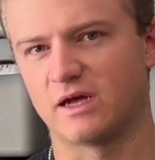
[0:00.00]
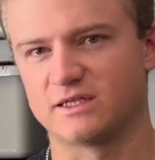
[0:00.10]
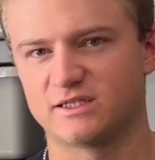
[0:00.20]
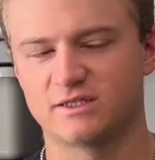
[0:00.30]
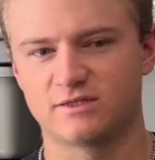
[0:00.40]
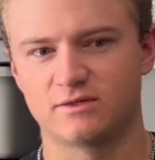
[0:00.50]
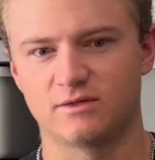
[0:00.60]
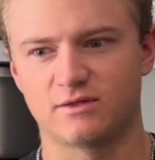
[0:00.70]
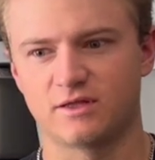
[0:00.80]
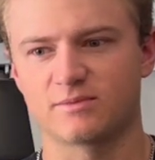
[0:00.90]
I
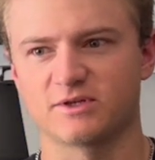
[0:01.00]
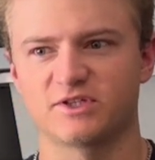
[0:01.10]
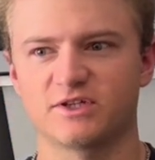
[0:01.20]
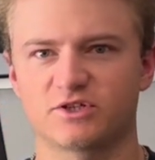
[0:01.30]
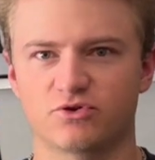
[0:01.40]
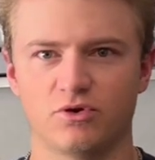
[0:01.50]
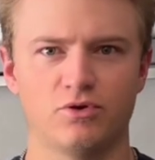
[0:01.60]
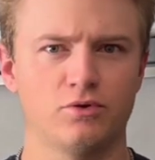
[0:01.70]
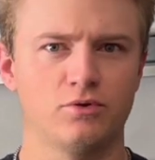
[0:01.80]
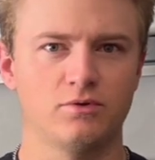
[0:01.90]
think my snakes
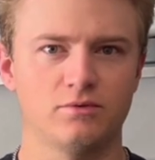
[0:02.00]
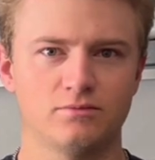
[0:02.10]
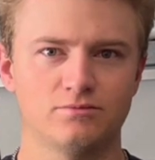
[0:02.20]
grow